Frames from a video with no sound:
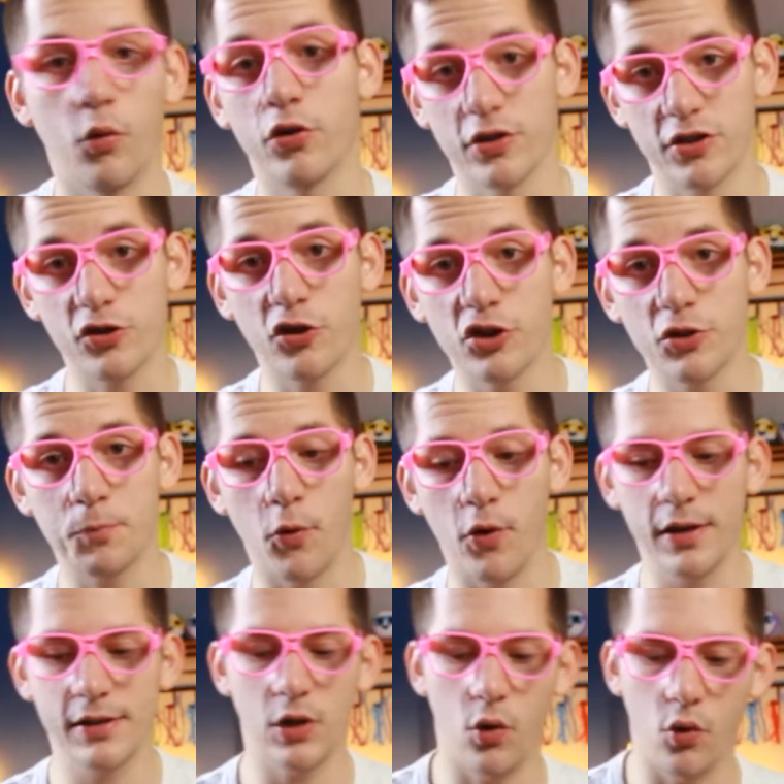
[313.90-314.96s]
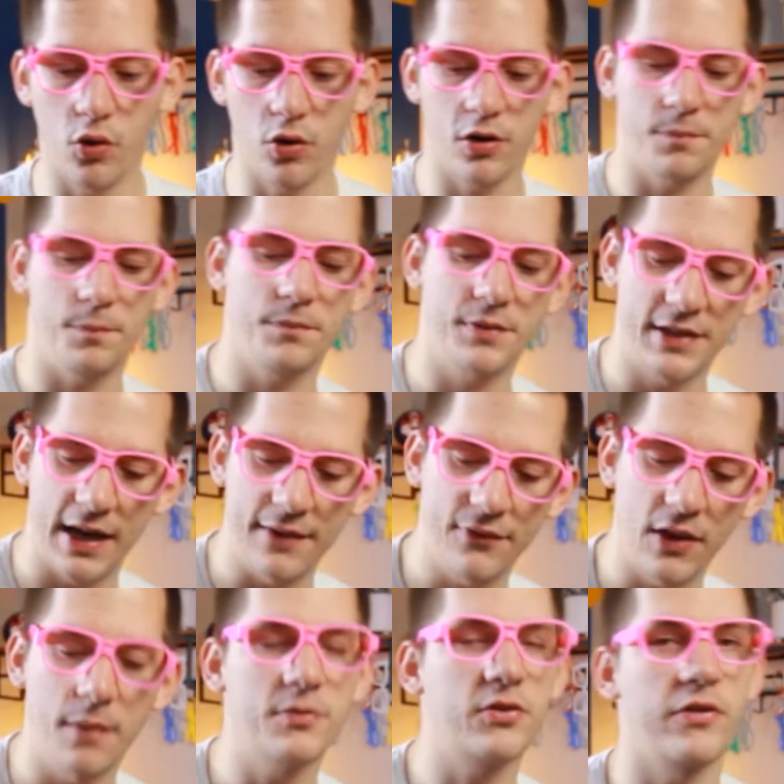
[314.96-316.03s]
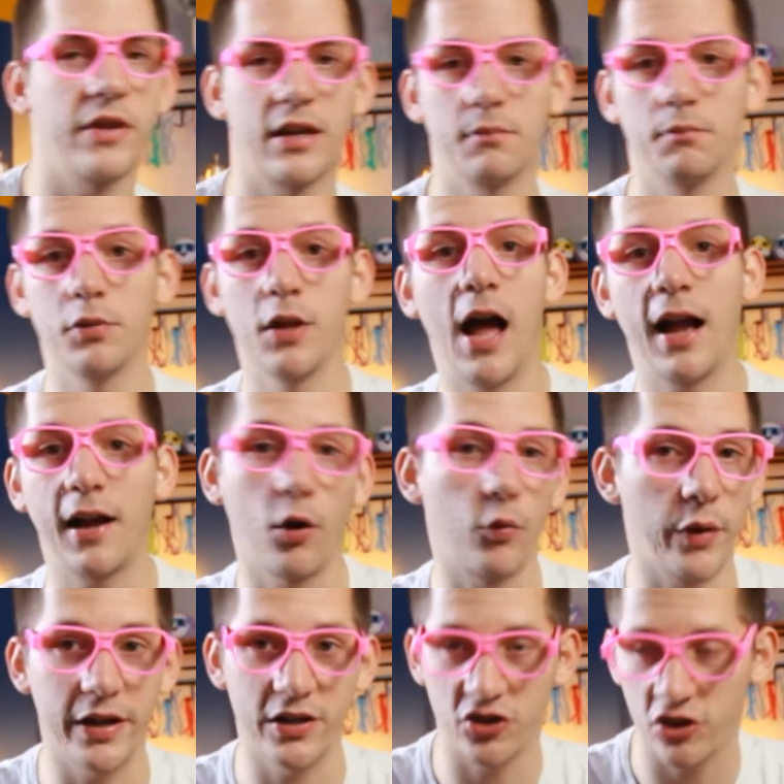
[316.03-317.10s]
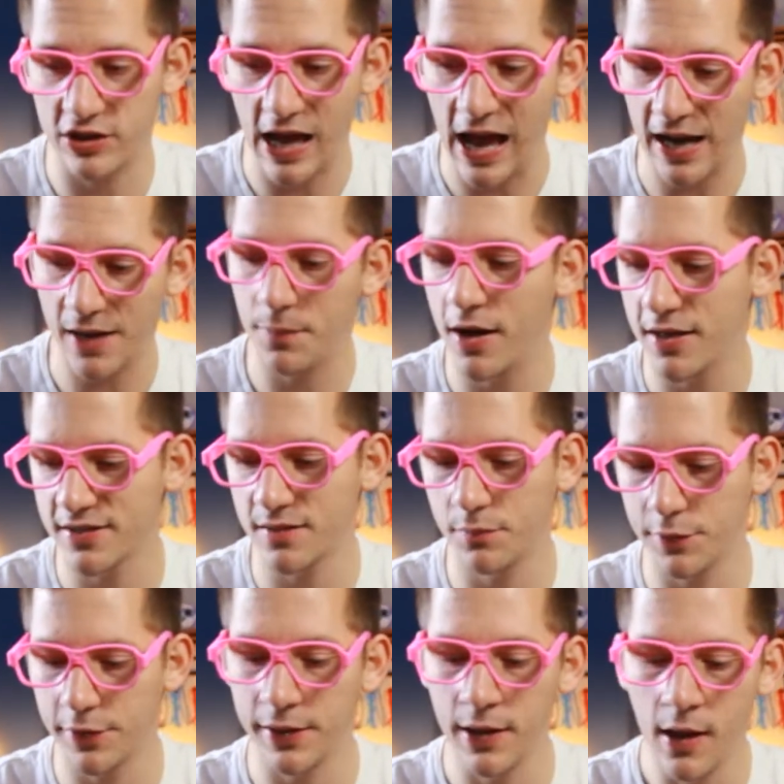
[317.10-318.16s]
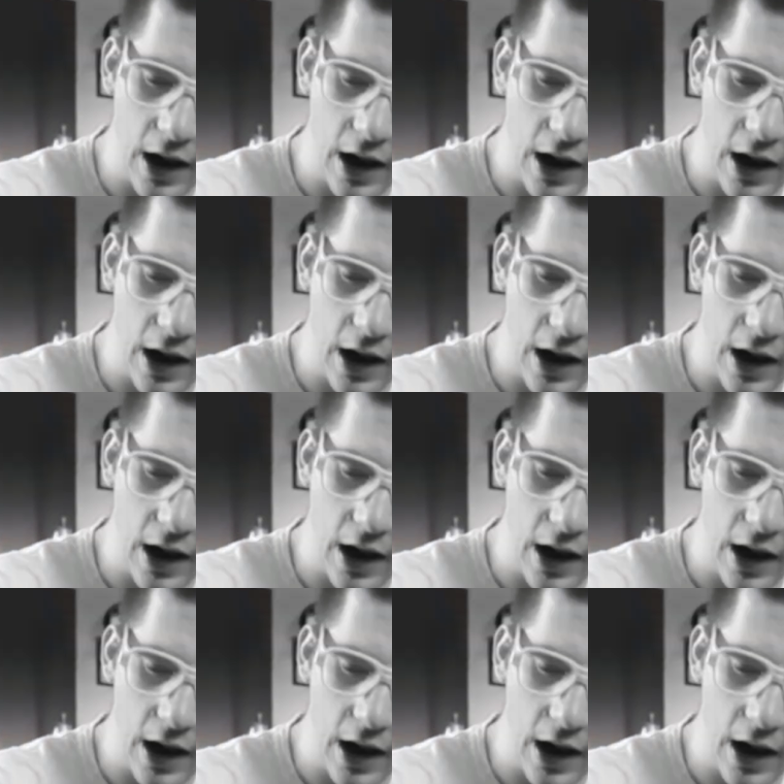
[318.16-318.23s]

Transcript: earn a surge point or save them so they can block a ranged attack possibly.